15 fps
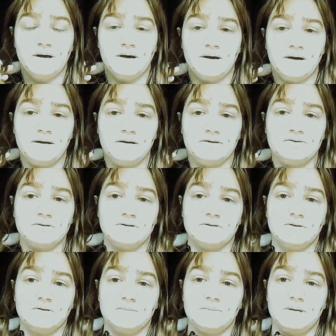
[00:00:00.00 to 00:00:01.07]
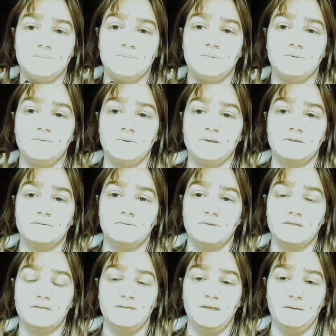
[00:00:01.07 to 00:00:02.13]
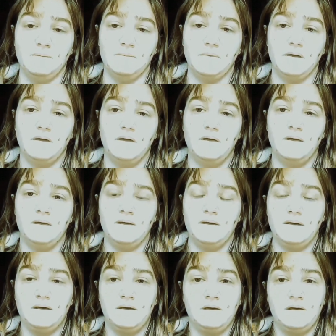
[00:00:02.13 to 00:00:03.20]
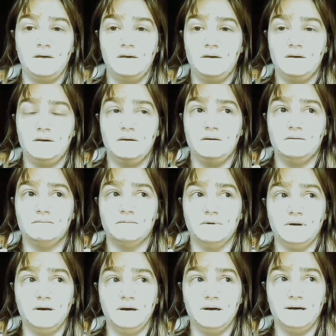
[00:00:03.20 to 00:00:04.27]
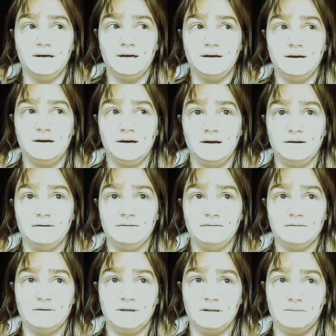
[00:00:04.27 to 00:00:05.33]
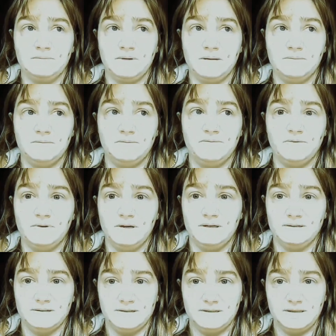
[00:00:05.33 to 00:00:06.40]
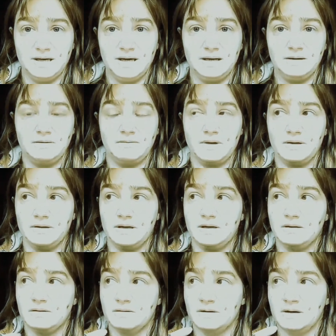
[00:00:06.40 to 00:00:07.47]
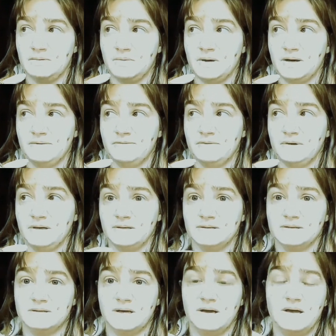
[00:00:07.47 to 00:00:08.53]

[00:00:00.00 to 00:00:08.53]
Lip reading: but I can trust other people with them. But I don't think people fully understand around here anyway,